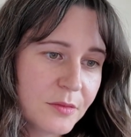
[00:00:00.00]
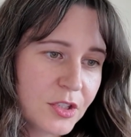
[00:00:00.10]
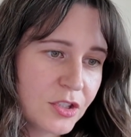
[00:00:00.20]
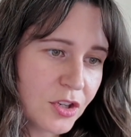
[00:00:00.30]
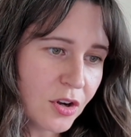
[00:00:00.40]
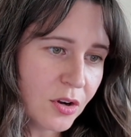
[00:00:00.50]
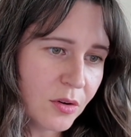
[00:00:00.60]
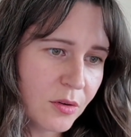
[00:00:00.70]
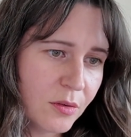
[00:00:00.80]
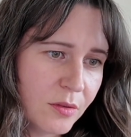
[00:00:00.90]

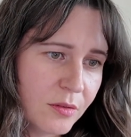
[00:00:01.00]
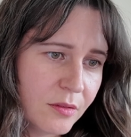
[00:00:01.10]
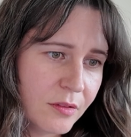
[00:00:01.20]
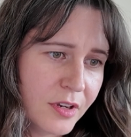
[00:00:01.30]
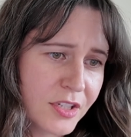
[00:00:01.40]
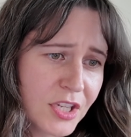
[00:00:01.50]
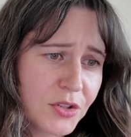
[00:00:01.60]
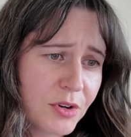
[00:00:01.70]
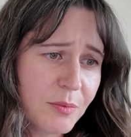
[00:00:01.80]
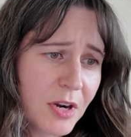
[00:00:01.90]
So an
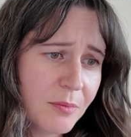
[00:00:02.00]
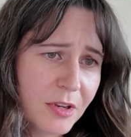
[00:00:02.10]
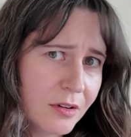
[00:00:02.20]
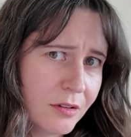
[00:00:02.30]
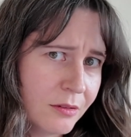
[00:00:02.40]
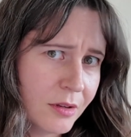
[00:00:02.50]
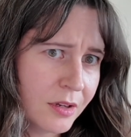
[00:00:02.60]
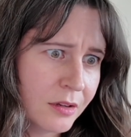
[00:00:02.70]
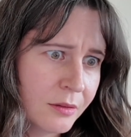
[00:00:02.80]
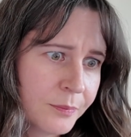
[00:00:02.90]
accessory apartment,
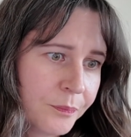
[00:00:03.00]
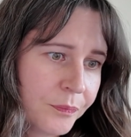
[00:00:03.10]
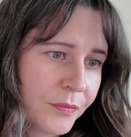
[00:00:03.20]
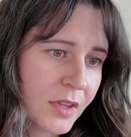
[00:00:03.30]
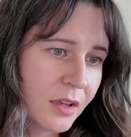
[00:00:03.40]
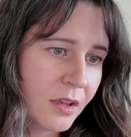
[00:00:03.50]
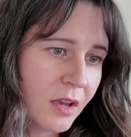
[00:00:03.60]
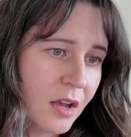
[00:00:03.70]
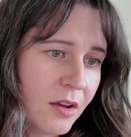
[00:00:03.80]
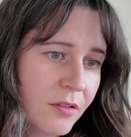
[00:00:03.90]
okay.
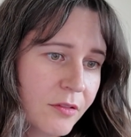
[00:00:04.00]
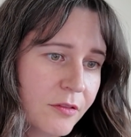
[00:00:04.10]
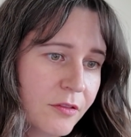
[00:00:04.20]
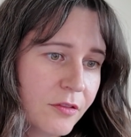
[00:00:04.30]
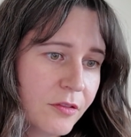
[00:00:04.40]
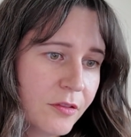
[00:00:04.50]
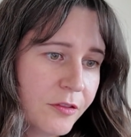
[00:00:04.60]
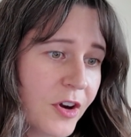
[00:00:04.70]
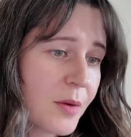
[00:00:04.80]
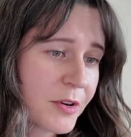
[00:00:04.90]

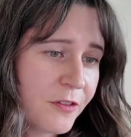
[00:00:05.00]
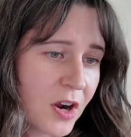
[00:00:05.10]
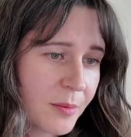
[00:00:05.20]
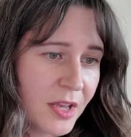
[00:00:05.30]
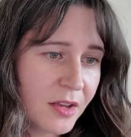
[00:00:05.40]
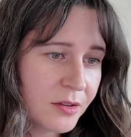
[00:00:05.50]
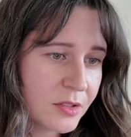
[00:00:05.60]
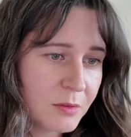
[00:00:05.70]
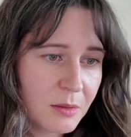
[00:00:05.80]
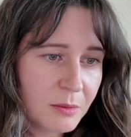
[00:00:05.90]
Farm and
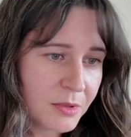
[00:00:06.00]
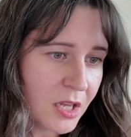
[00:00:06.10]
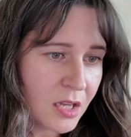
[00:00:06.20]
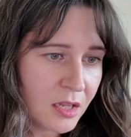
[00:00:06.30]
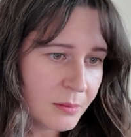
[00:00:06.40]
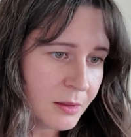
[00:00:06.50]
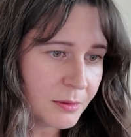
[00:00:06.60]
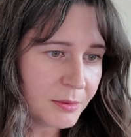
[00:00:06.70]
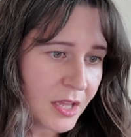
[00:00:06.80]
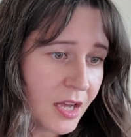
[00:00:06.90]
farmhouse, blah, blah, blah, blah,
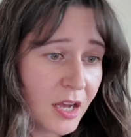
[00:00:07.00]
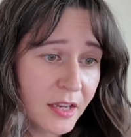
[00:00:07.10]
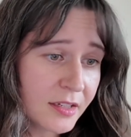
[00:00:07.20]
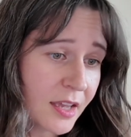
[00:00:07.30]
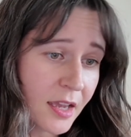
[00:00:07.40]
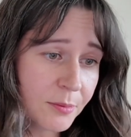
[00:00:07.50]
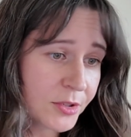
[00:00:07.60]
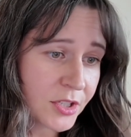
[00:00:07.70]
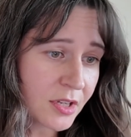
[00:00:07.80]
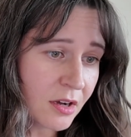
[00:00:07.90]
blah, blah. A hunt camp,
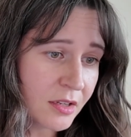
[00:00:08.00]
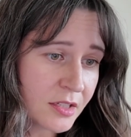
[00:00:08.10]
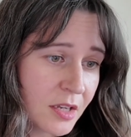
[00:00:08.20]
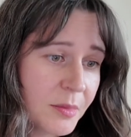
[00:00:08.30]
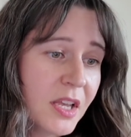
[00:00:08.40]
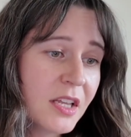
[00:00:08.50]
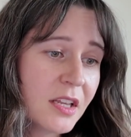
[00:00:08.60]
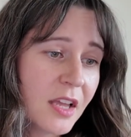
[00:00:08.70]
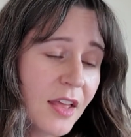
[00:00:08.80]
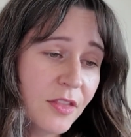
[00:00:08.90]
which is awesome.
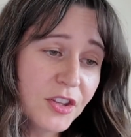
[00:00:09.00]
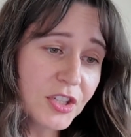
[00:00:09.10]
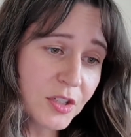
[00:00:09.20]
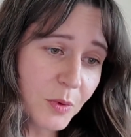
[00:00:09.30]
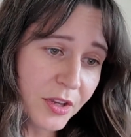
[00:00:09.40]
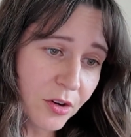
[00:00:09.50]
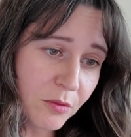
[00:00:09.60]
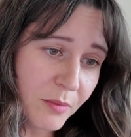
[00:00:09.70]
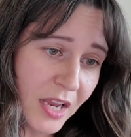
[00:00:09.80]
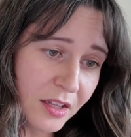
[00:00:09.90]
And this is what you're
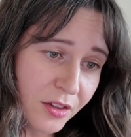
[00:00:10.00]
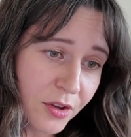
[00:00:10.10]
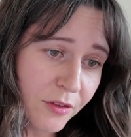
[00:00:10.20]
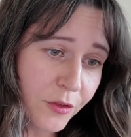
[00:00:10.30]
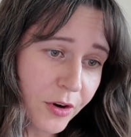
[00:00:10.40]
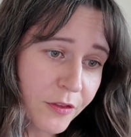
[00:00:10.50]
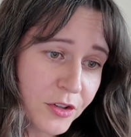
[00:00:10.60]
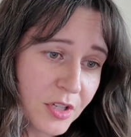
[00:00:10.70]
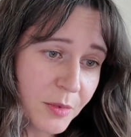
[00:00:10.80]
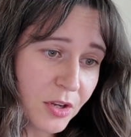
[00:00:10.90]
mainly looking for if you're
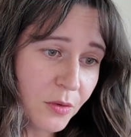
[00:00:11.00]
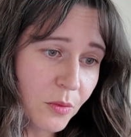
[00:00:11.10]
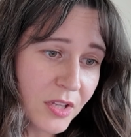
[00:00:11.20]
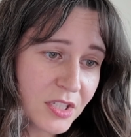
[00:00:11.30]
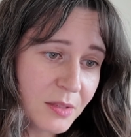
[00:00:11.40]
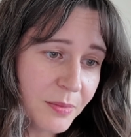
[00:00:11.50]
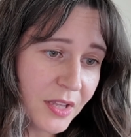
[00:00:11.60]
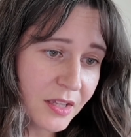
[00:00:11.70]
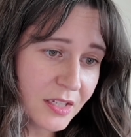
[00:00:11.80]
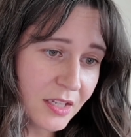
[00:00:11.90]
somebody who wants to
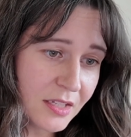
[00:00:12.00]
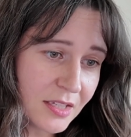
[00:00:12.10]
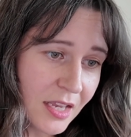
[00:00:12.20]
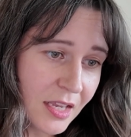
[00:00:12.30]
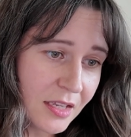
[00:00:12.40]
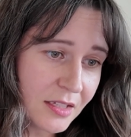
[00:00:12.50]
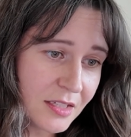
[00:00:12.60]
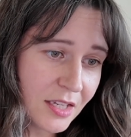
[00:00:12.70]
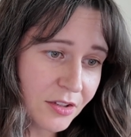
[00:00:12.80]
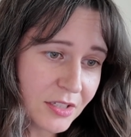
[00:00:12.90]
build, is a
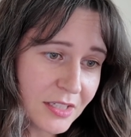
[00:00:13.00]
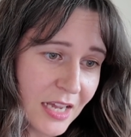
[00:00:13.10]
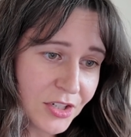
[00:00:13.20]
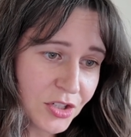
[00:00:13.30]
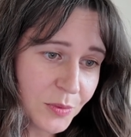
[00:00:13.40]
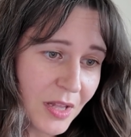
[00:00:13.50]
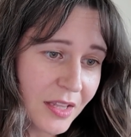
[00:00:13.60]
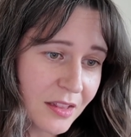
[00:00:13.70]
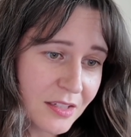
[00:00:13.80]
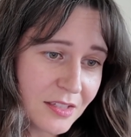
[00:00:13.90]
single detached
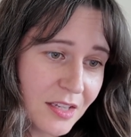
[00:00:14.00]
dwelling.